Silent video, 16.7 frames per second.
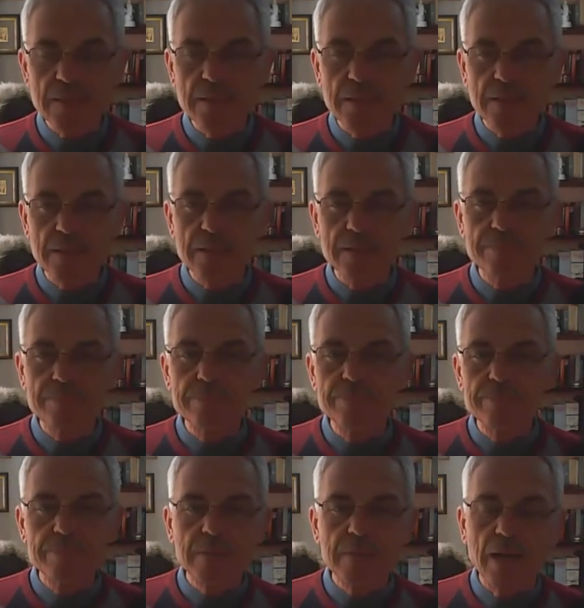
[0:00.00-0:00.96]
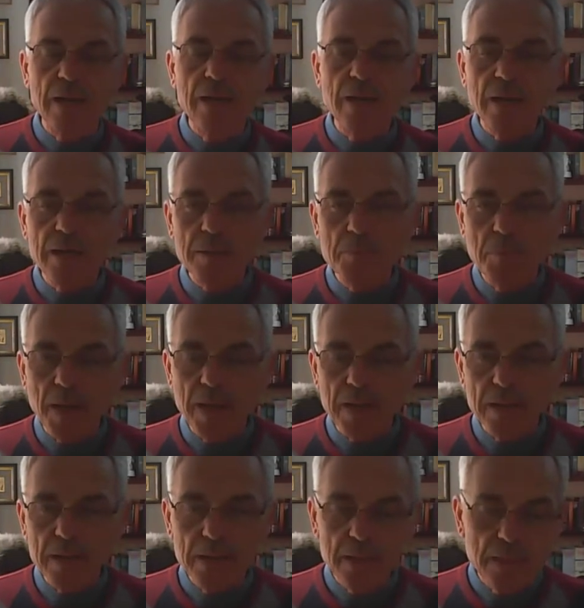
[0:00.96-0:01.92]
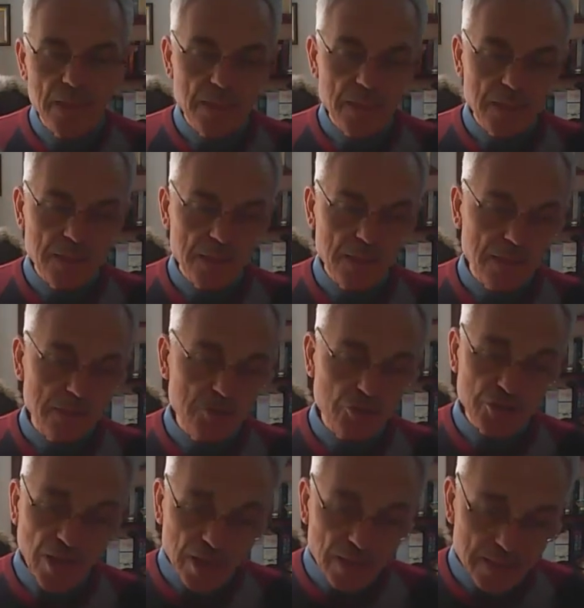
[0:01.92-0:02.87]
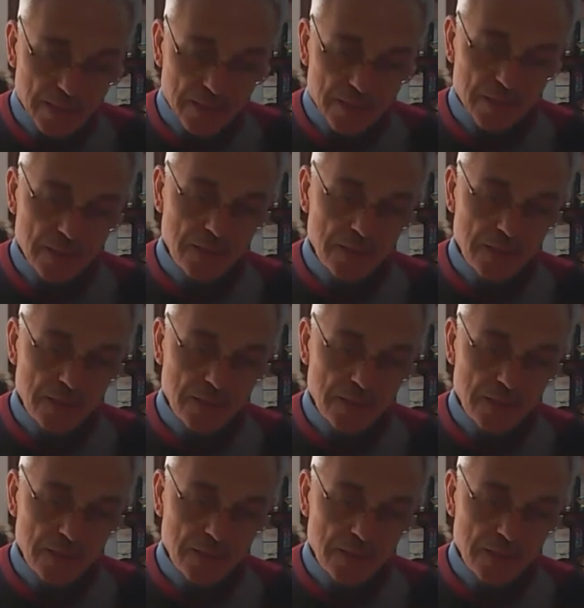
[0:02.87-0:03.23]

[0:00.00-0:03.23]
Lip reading: a line by Shelley,